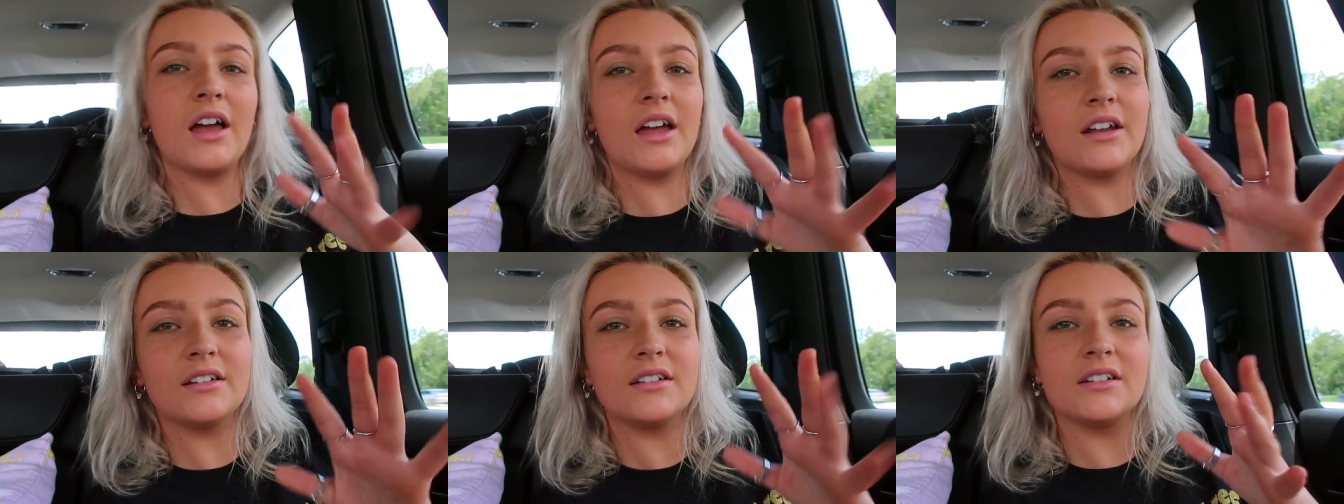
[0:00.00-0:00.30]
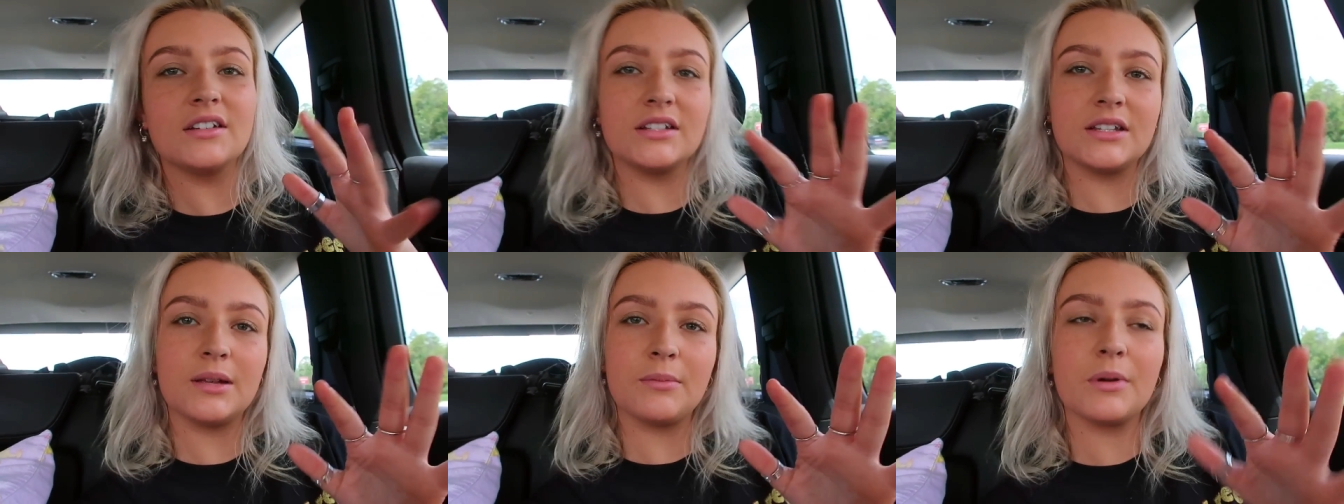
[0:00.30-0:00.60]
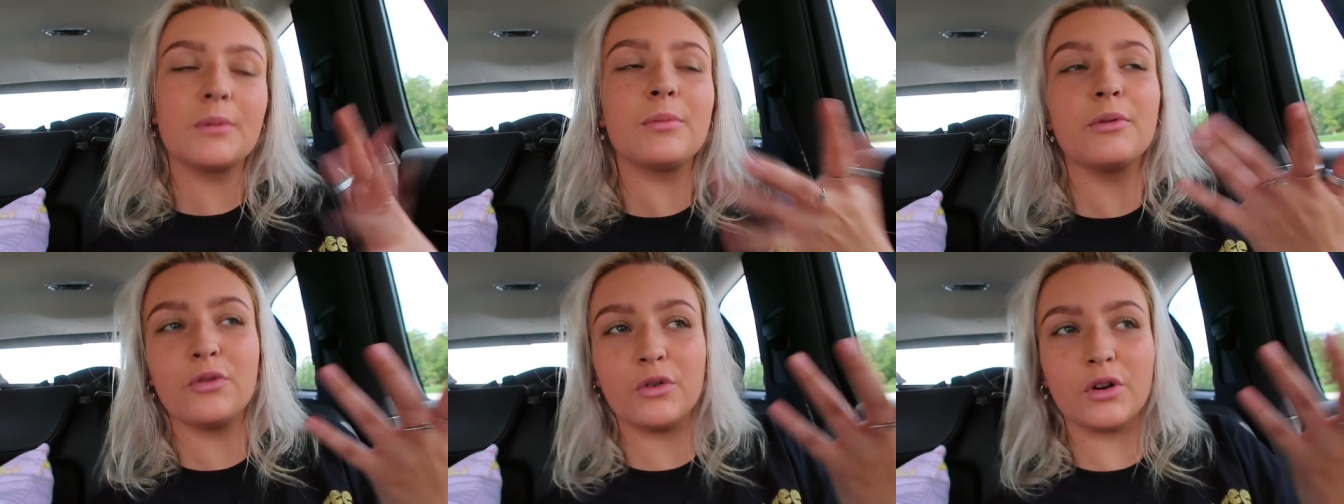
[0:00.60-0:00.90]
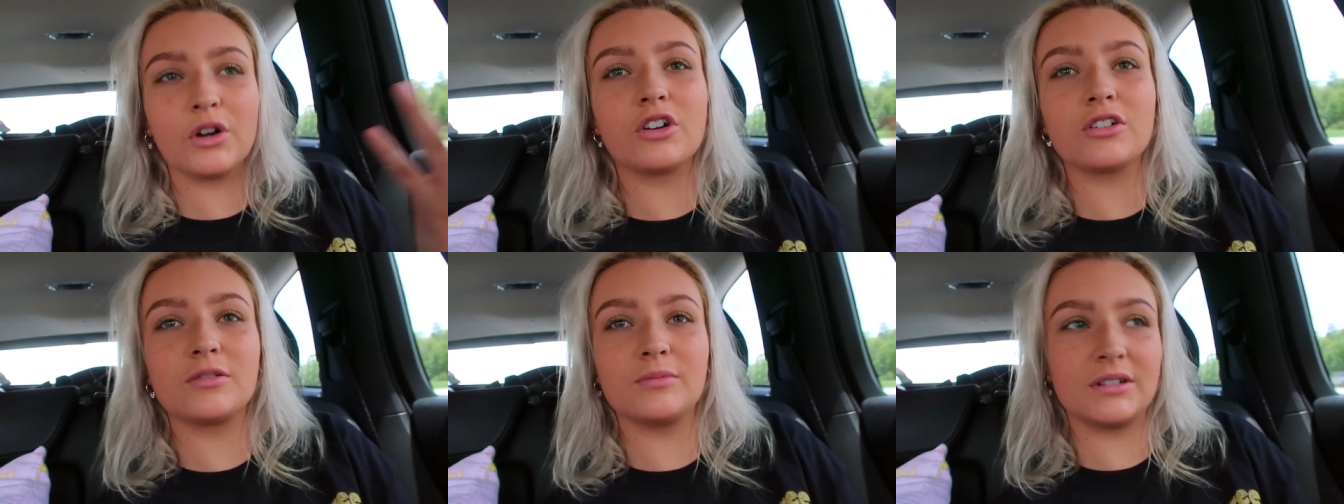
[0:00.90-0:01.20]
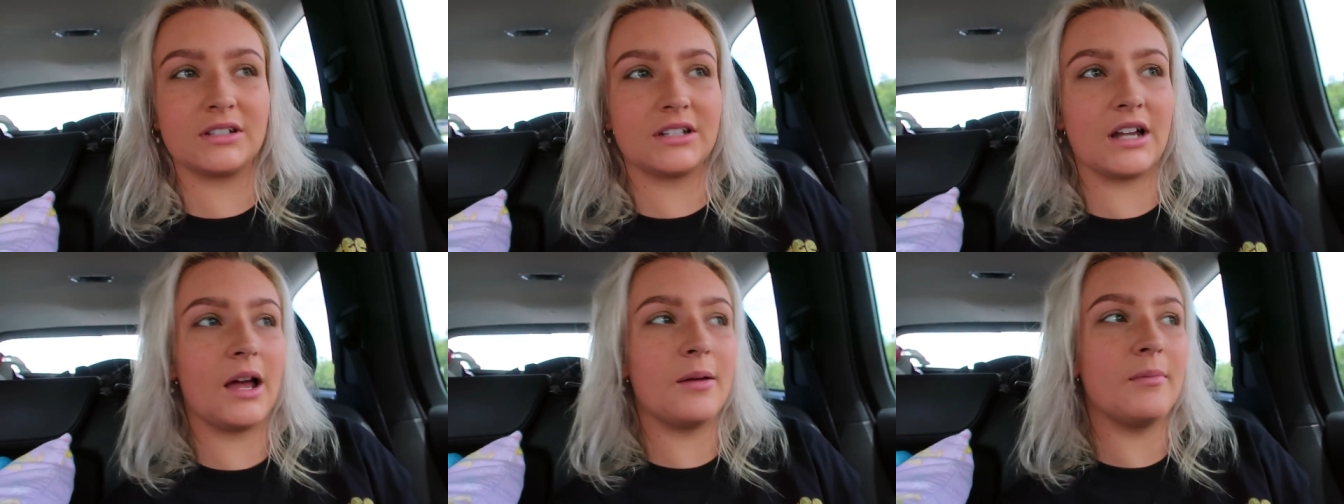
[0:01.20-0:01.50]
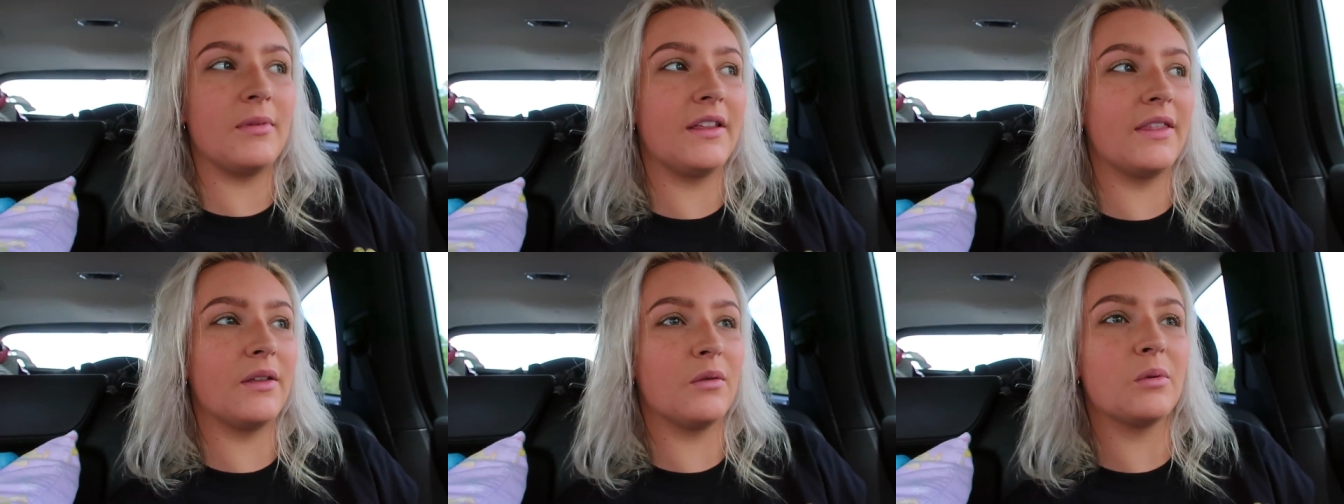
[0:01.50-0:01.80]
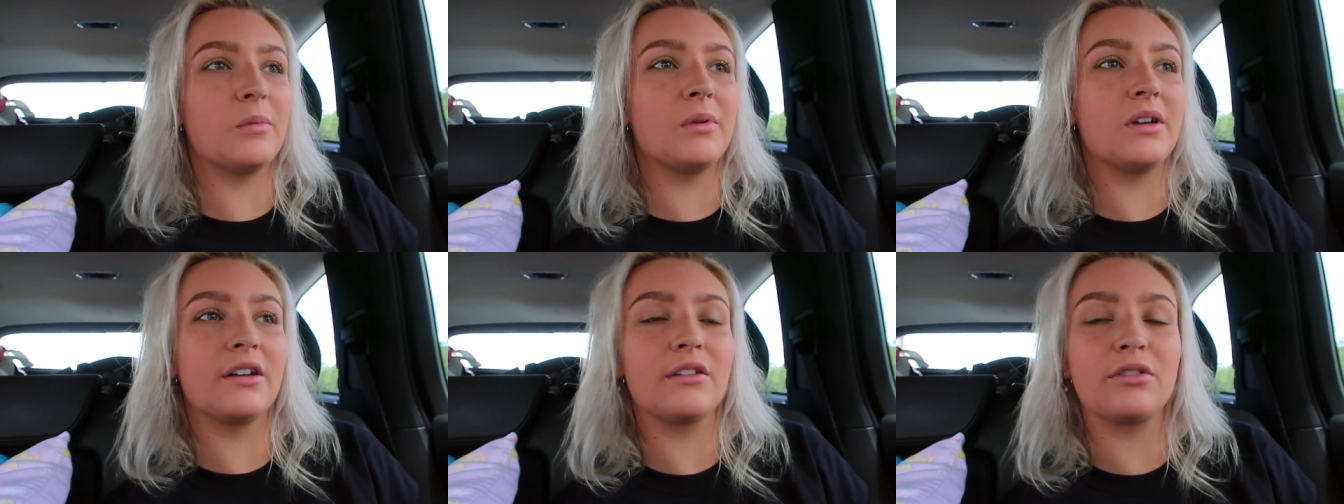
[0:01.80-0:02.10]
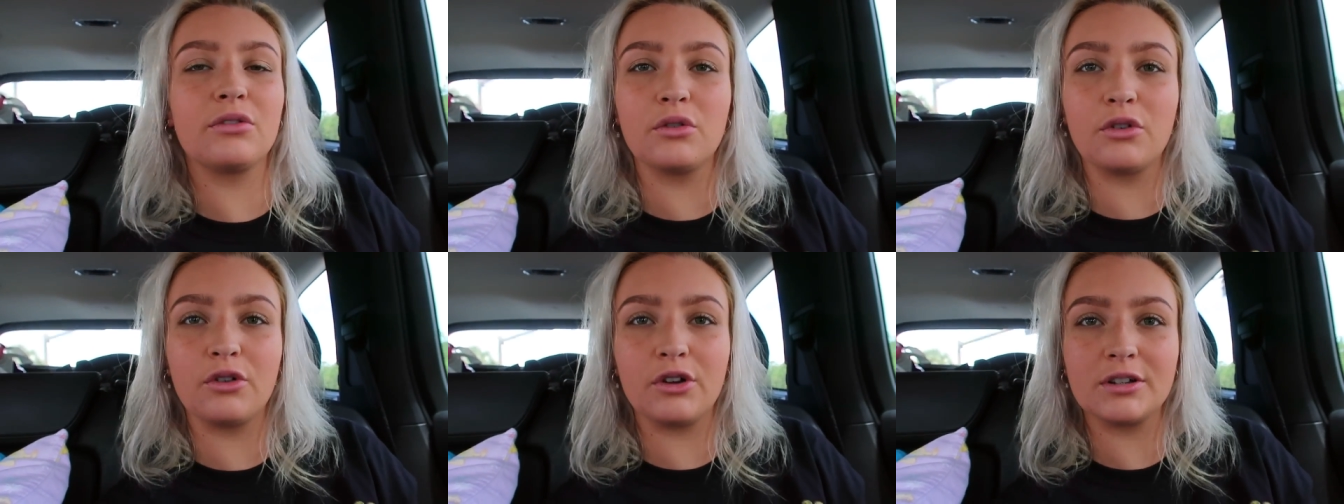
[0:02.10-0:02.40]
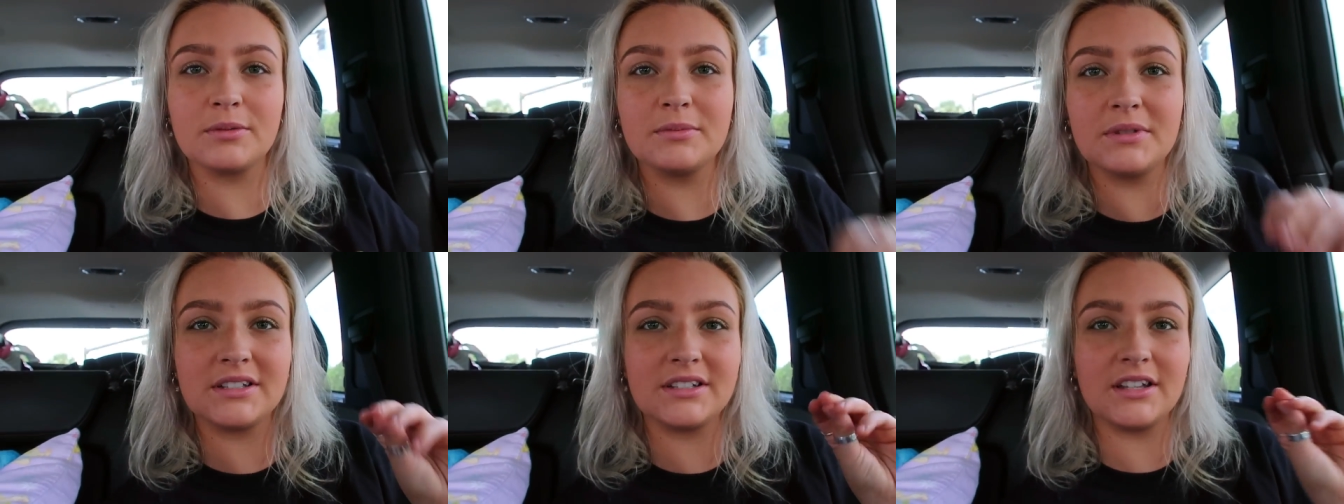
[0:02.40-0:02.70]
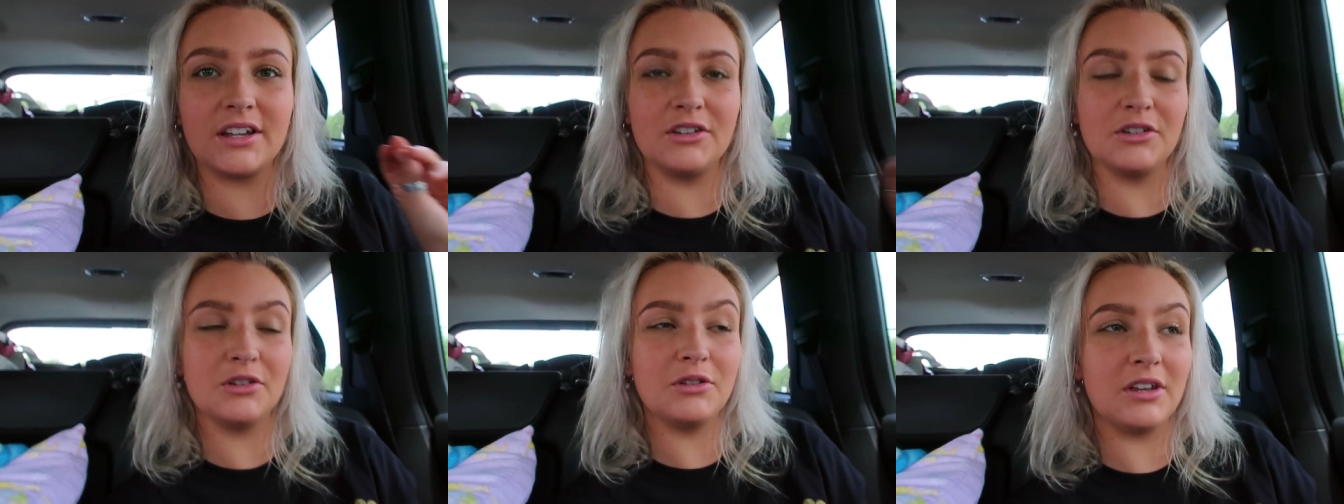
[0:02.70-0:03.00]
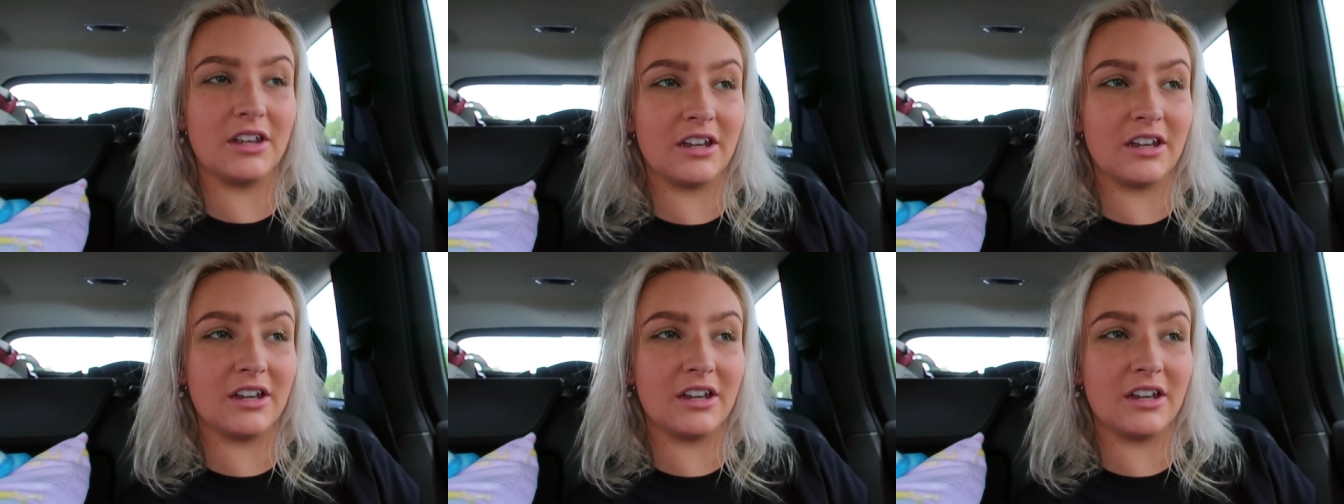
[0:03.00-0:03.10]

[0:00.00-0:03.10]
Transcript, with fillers: end of December, before Christmas time, and then we'll be here through Christmas and New